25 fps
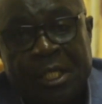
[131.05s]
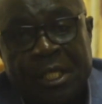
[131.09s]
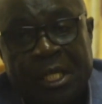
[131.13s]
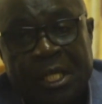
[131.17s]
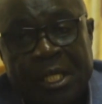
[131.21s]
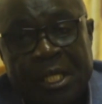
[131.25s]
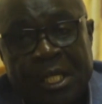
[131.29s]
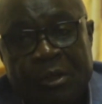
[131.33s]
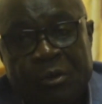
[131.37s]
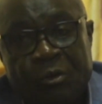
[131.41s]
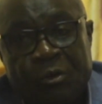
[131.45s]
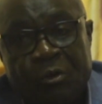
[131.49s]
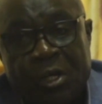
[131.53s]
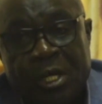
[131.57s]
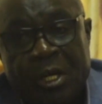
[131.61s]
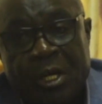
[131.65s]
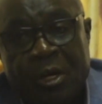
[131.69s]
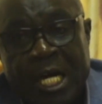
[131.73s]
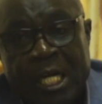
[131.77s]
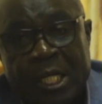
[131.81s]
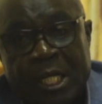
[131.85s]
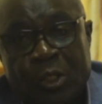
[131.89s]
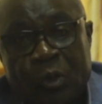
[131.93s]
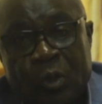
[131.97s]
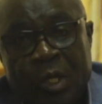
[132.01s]
We
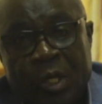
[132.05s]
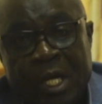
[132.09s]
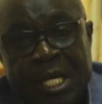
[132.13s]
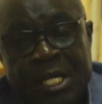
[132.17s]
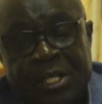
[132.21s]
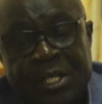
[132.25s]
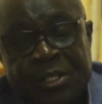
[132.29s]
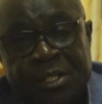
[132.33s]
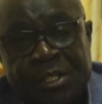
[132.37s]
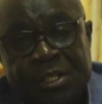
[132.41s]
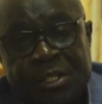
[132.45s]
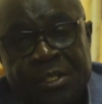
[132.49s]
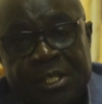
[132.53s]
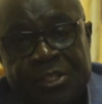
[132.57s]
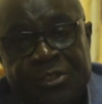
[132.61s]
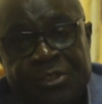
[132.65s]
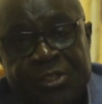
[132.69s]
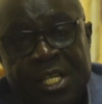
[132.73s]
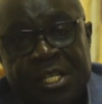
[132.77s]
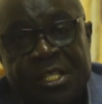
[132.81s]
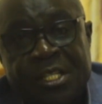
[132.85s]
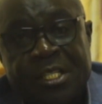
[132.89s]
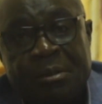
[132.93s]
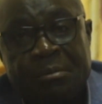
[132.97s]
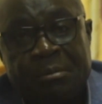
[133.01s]
want to ask the
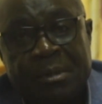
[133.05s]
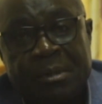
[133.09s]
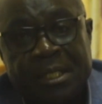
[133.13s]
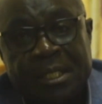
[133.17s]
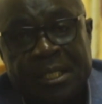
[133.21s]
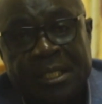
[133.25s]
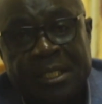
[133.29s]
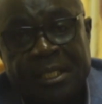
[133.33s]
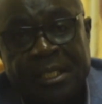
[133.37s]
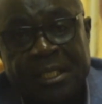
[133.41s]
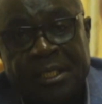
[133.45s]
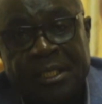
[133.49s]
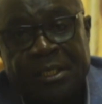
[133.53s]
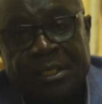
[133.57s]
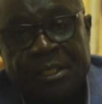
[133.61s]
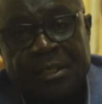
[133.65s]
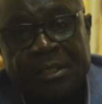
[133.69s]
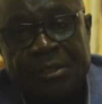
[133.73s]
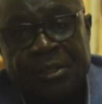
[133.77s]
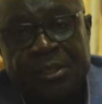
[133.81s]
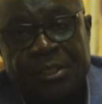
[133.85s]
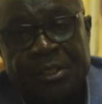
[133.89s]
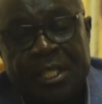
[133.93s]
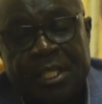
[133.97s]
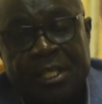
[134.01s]
center managers,
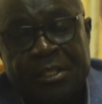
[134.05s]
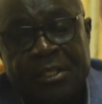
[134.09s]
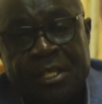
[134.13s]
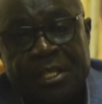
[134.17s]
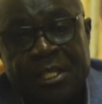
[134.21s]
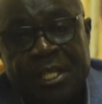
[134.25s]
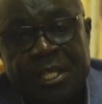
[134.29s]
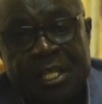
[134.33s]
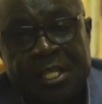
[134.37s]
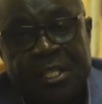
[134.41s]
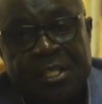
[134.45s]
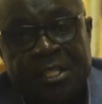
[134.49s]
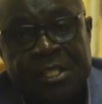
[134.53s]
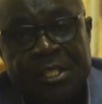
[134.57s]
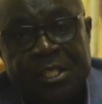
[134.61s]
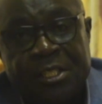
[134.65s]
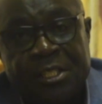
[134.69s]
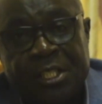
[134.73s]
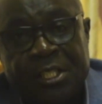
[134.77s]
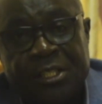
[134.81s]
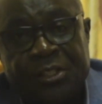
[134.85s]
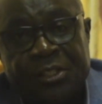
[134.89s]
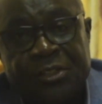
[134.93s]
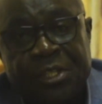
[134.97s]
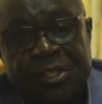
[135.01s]
those are the head
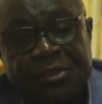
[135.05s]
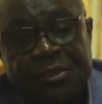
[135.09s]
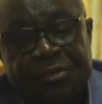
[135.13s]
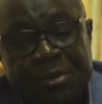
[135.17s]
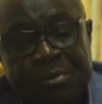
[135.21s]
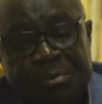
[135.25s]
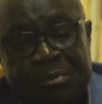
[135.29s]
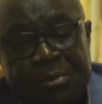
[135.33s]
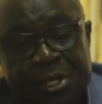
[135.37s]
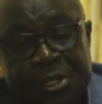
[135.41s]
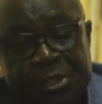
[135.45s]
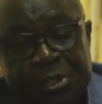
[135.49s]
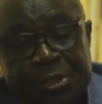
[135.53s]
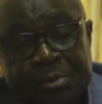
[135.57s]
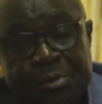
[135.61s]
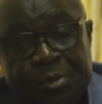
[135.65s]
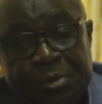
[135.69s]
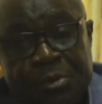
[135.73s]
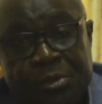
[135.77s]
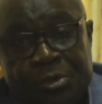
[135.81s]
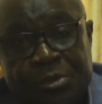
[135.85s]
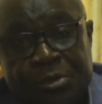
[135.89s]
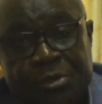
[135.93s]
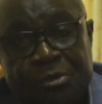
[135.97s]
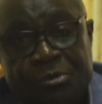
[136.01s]
teachers and the
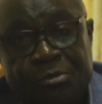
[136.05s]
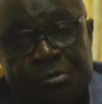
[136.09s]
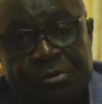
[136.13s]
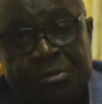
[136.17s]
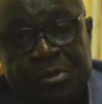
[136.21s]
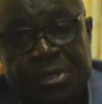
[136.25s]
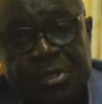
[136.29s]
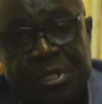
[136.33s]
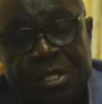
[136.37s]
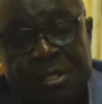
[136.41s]
principals, to be